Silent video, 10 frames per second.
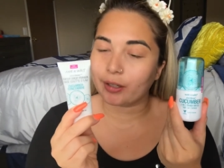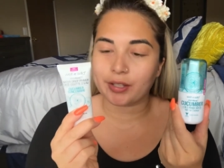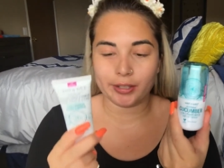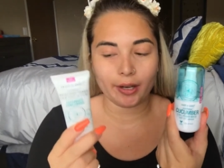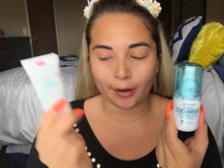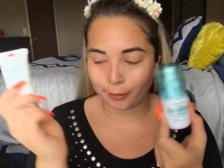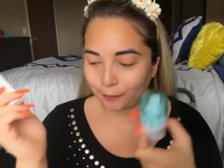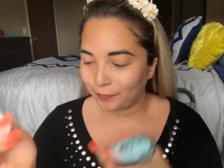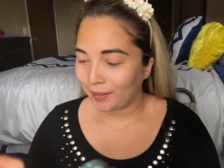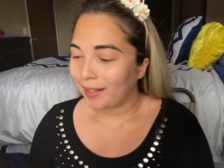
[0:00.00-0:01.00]
So
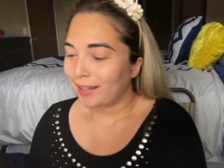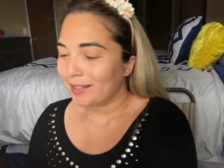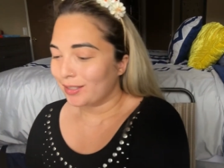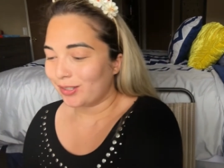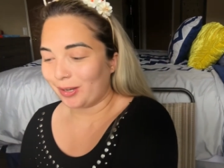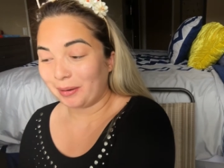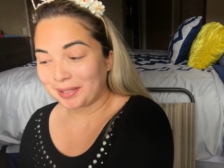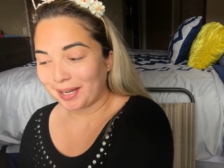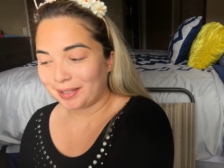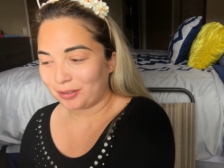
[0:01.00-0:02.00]

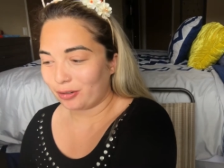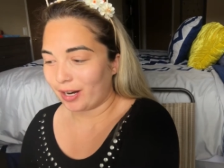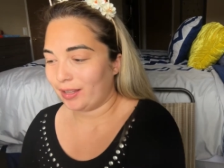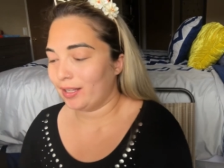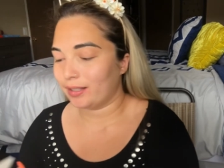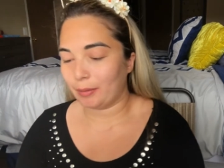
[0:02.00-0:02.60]
excited to try this.